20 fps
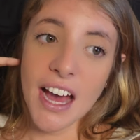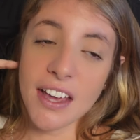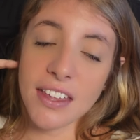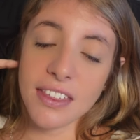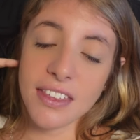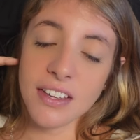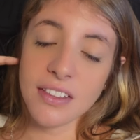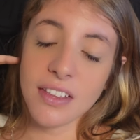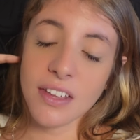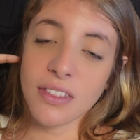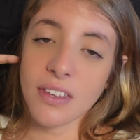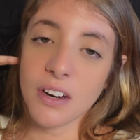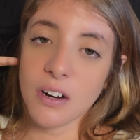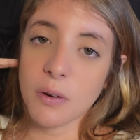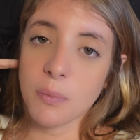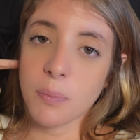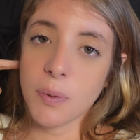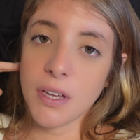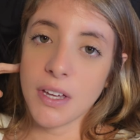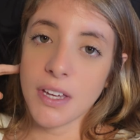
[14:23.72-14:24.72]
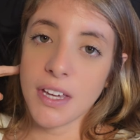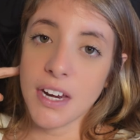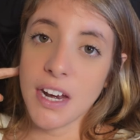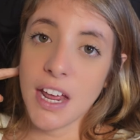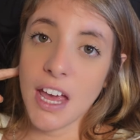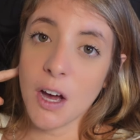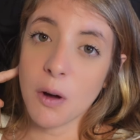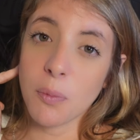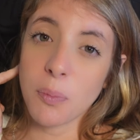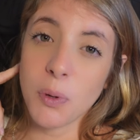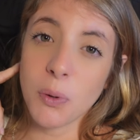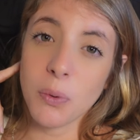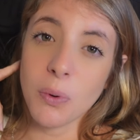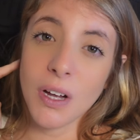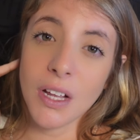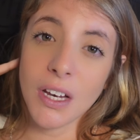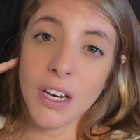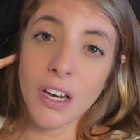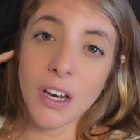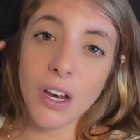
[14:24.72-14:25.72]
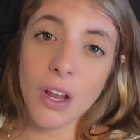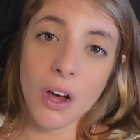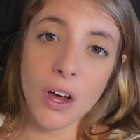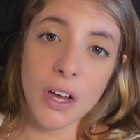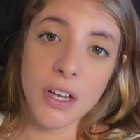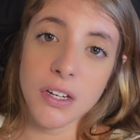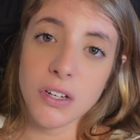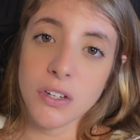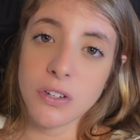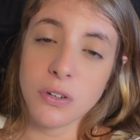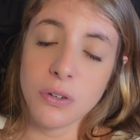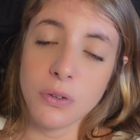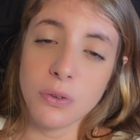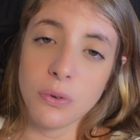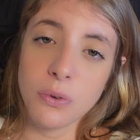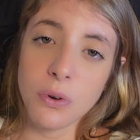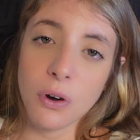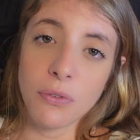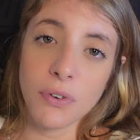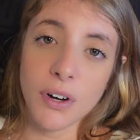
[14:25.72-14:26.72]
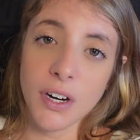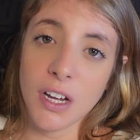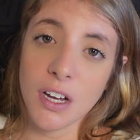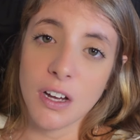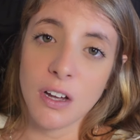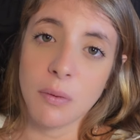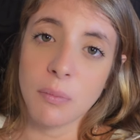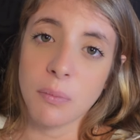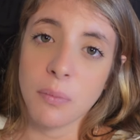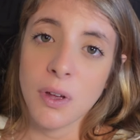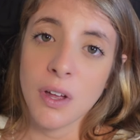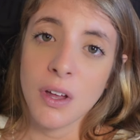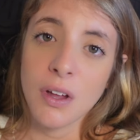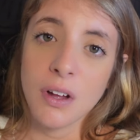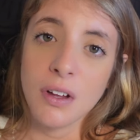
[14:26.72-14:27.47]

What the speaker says: I think that therapy can help you a lot to overcome